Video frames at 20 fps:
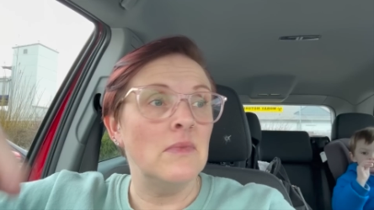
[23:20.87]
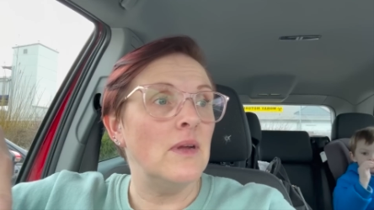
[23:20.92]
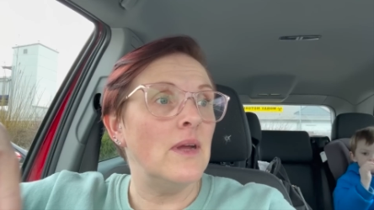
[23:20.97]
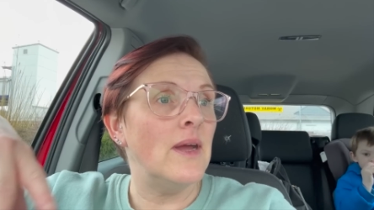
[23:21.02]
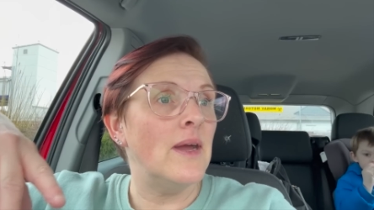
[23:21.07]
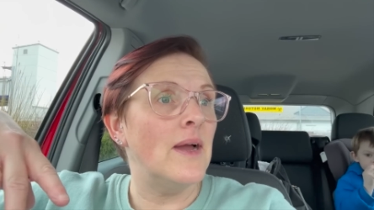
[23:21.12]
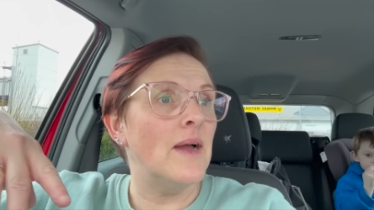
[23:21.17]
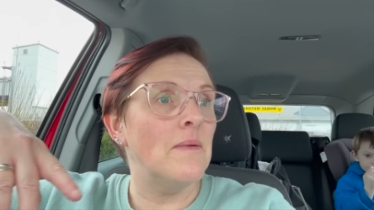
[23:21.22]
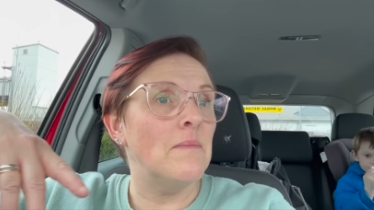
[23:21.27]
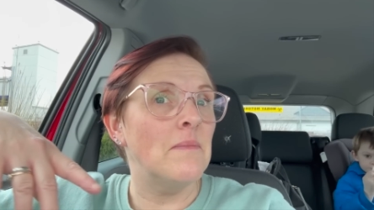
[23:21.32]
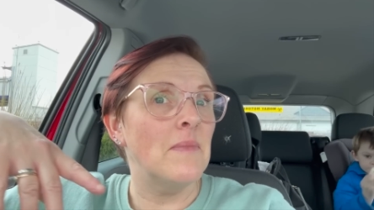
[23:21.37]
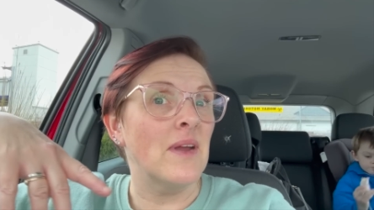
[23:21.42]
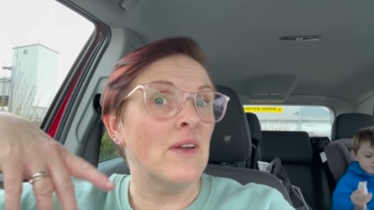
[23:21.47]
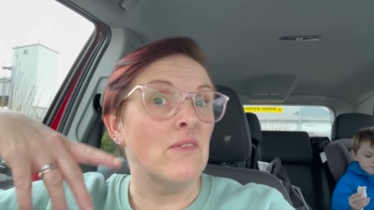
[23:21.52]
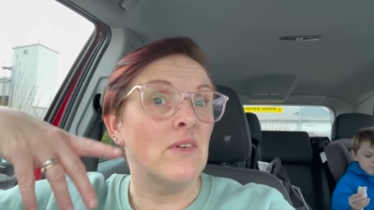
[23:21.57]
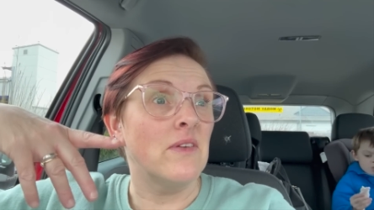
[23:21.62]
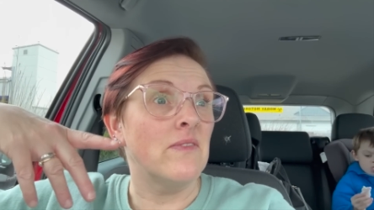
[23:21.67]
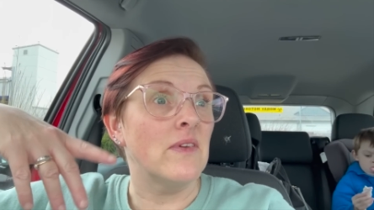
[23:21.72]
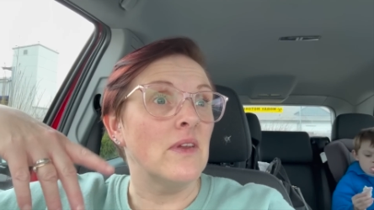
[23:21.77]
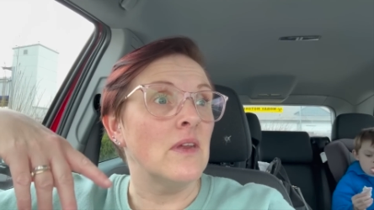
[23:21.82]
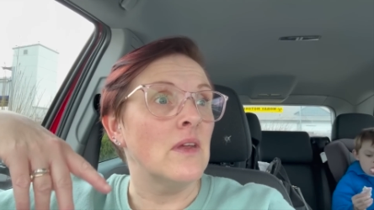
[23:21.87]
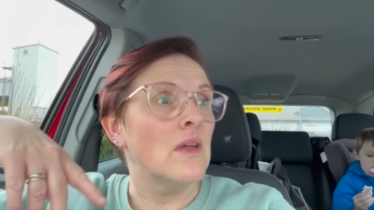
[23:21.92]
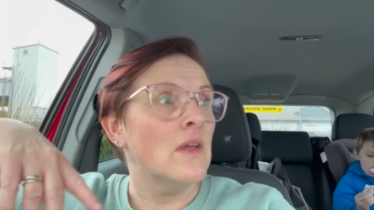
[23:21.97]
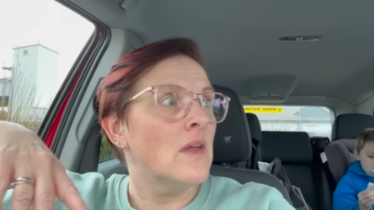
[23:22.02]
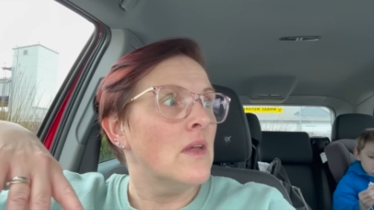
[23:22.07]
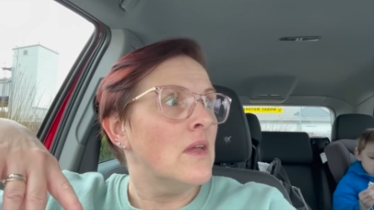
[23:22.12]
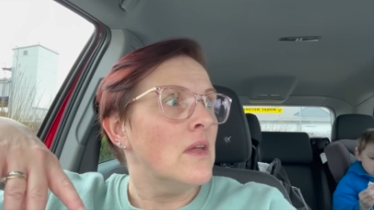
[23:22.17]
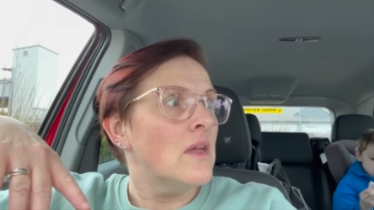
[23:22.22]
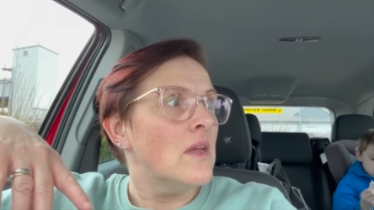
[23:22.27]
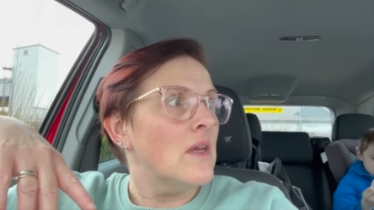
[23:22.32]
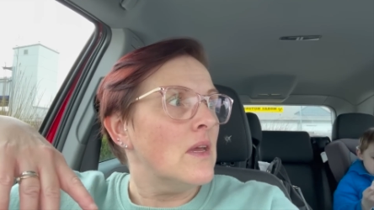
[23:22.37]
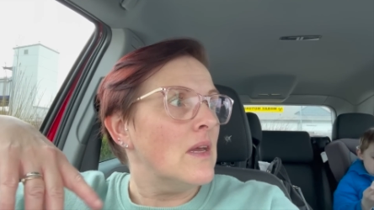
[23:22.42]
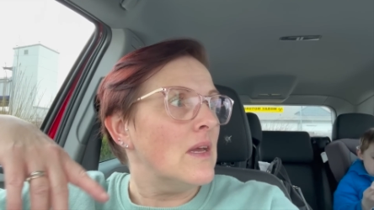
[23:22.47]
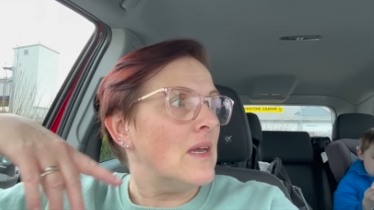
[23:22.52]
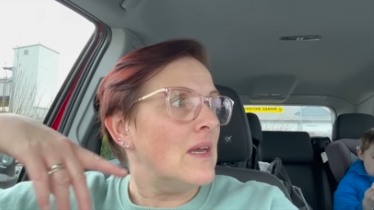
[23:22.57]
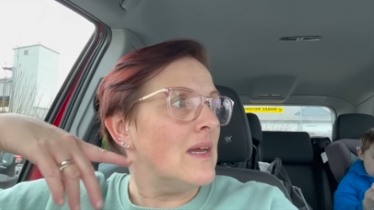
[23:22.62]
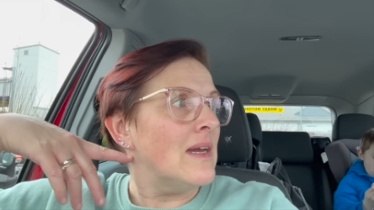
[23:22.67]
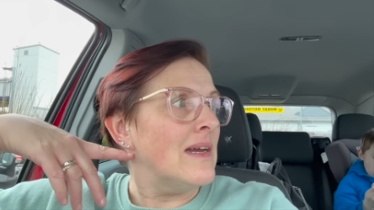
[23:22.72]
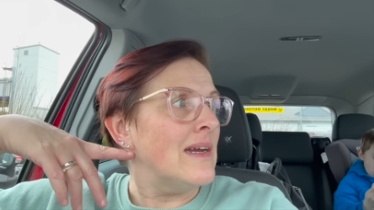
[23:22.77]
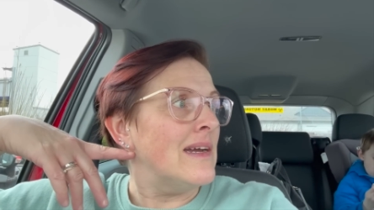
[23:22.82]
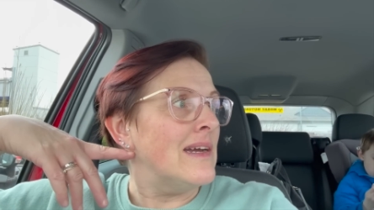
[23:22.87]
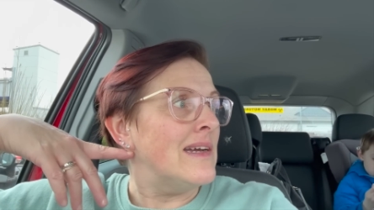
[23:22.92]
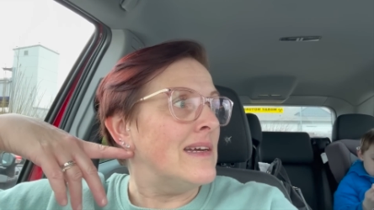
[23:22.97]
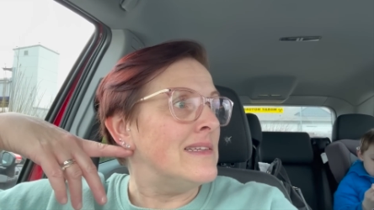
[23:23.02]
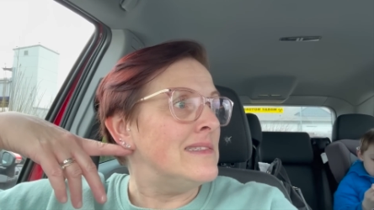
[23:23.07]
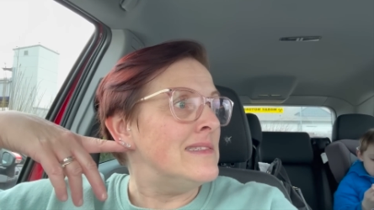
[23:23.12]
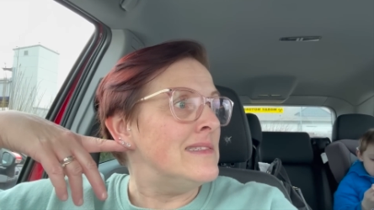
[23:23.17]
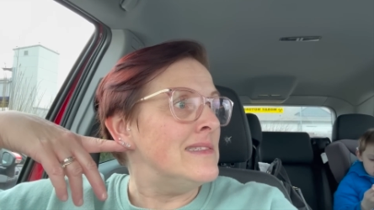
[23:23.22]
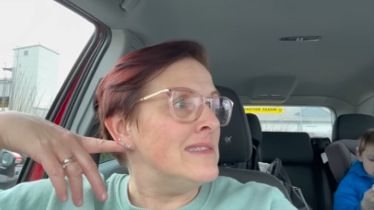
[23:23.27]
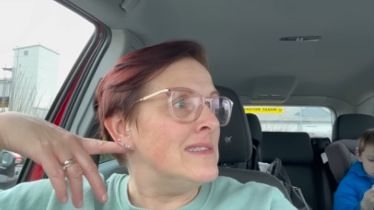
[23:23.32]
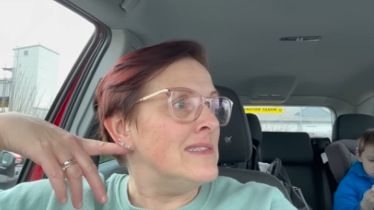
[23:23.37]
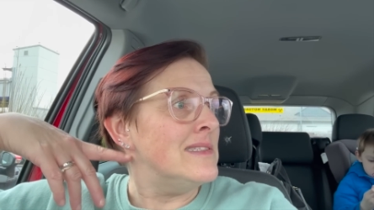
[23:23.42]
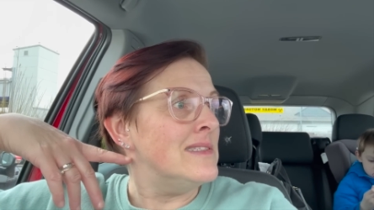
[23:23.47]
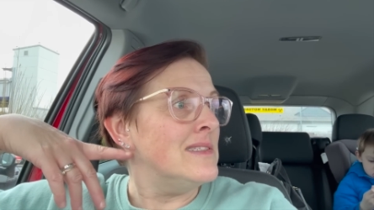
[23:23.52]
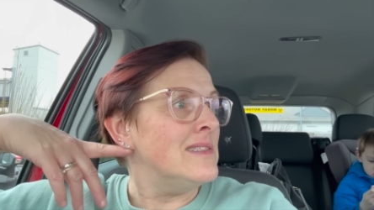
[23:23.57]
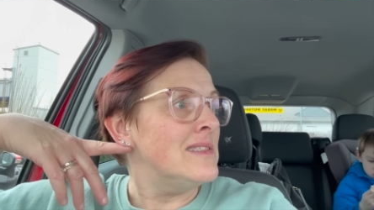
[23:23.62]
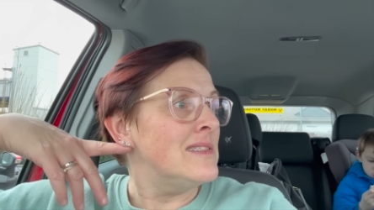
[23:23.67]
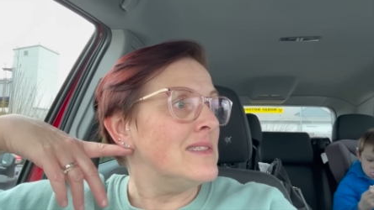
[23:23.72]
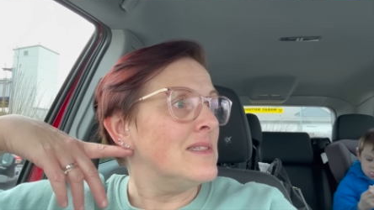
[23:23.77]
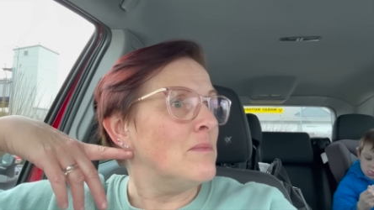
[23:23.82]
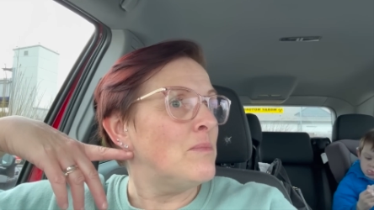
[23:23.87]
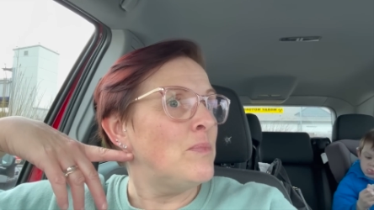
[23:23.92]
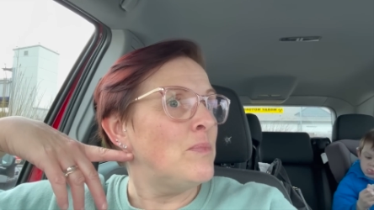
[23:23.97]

um, and gravy and